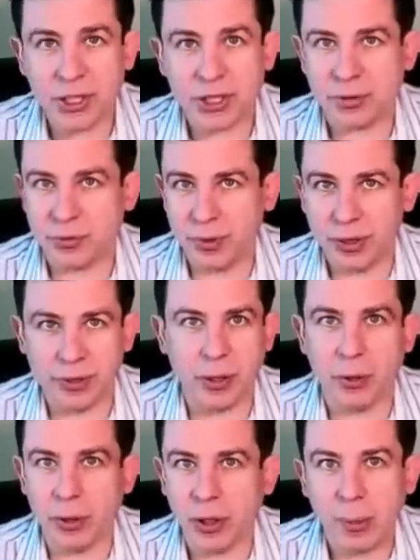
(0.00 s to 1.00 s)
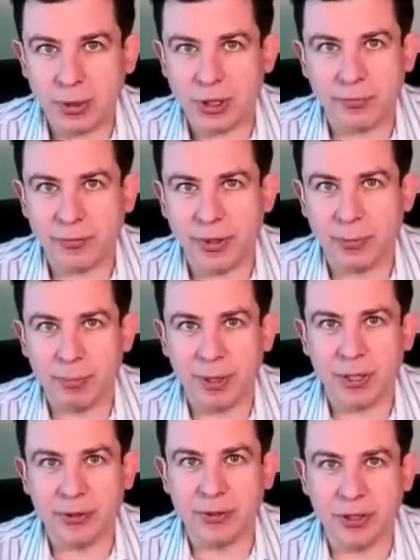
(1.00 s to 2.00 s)
is really the only option for them
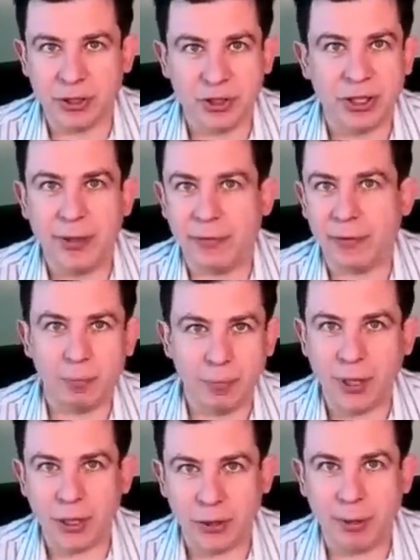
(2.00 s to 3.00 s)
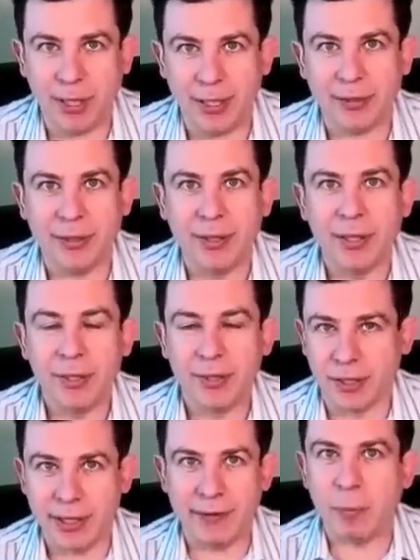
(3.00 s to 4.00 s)
because they'll just mm. never be a good pet.
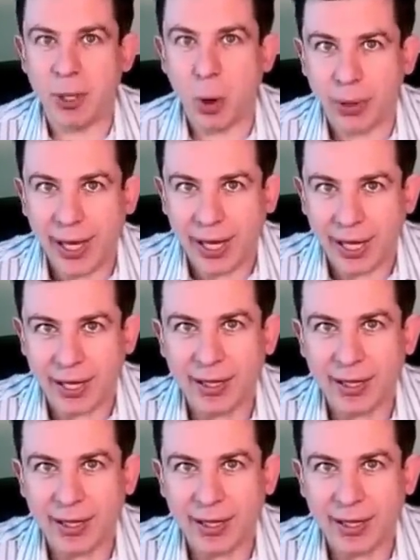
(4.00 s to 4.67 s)
They'll never be okay,